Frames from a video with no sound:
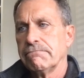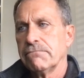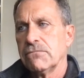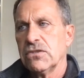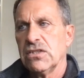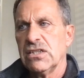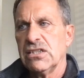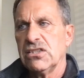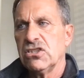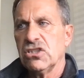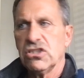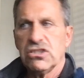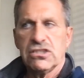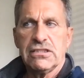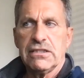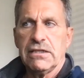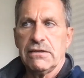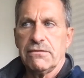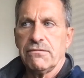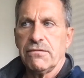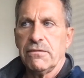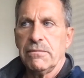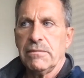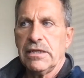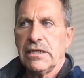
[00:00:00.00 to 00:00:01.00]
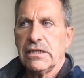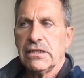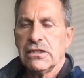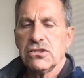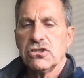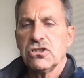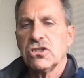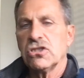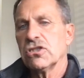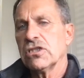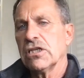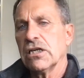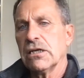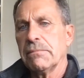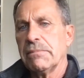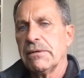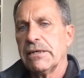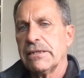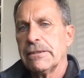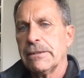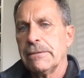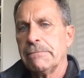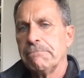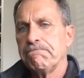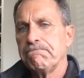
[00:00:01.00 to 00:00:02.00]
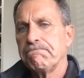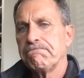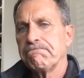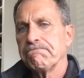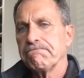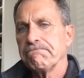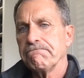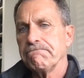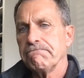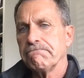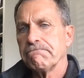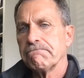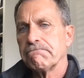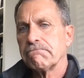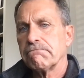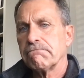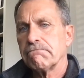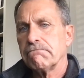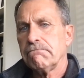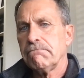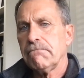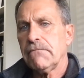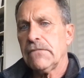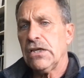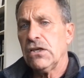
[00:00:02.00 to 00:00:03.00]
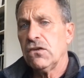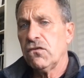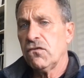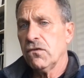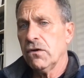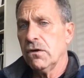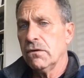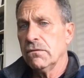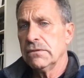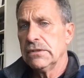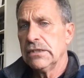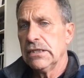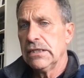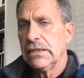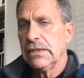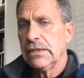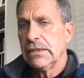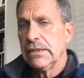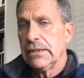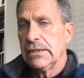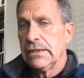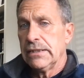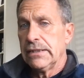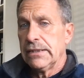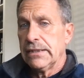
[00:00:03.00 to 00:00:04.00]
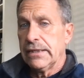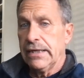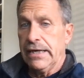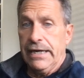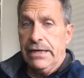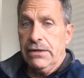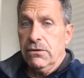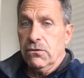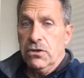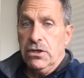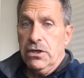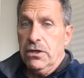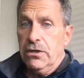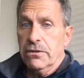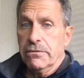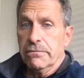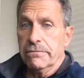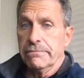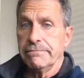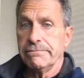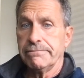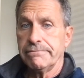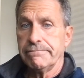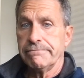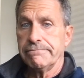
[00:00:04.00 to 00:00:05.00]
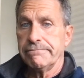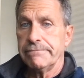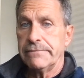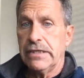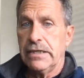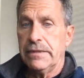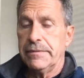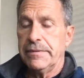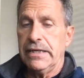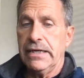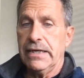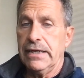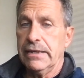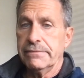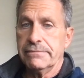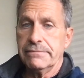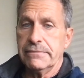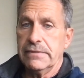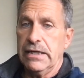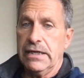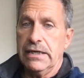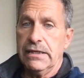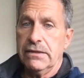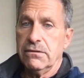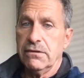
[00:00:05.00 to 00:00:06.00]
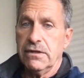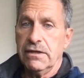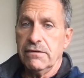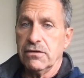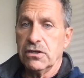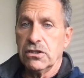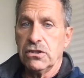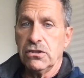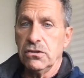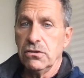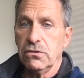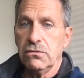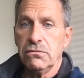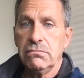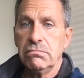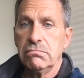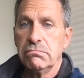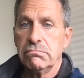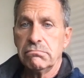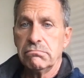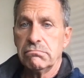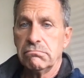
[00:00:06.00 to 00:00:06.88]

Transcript: Digest that for a minute. Let's just think about that. So I don't know. I mean, I don't have a clue.